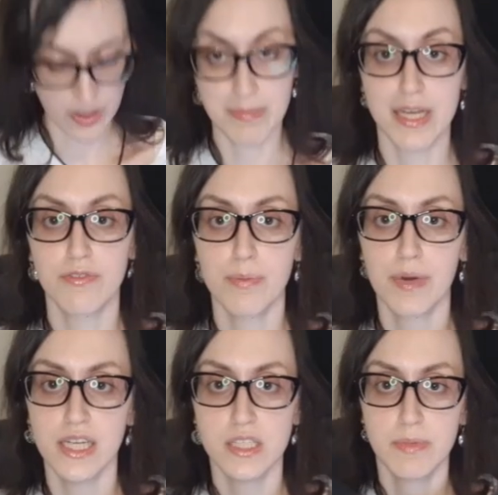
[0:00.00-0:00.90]
I mean, if it
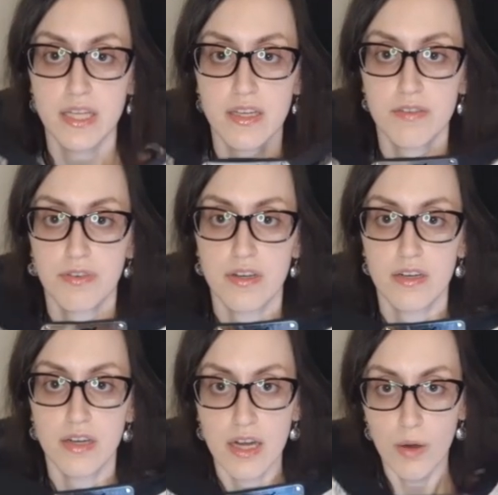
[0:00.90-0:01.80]
bugs me enough,
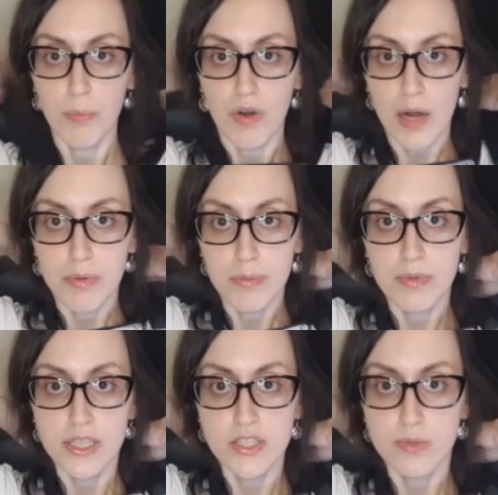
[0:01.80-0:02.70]
I'll
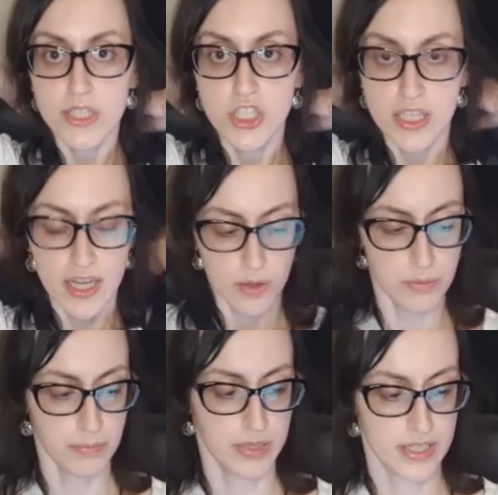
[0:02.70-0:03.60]
probably switch it out,
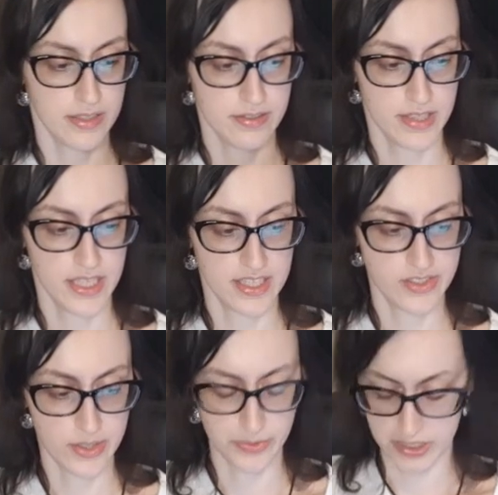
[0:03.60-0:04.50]
but it is
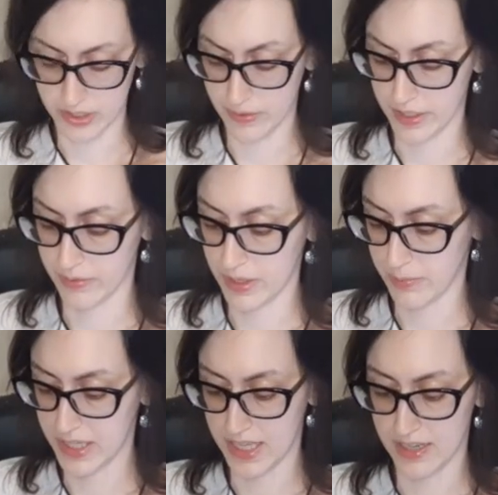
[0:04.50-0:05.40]
only going around
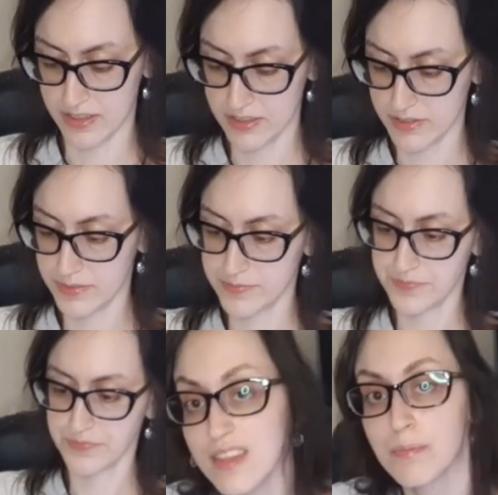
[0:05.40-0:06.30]
my neck.
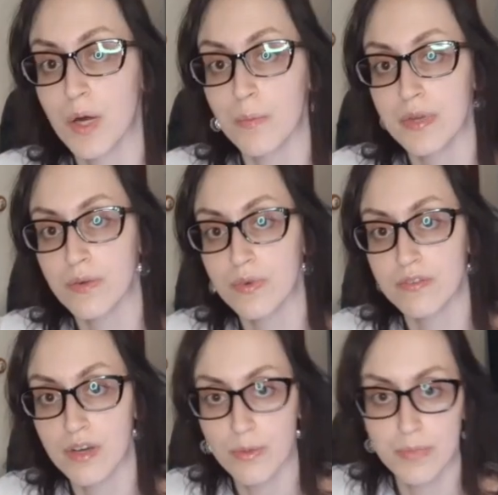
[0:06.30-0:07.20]
The moment we've
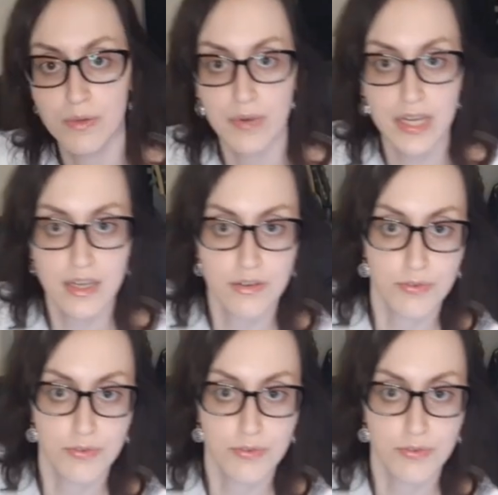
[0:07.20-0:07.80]
all been waiting